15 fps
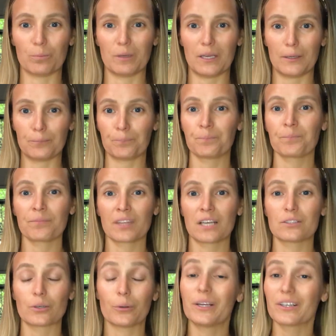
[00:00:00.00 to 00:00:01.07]
being.
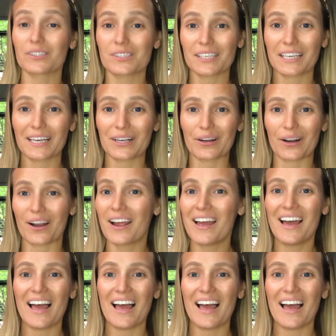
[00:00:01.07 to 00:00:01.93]
So here's the kicker.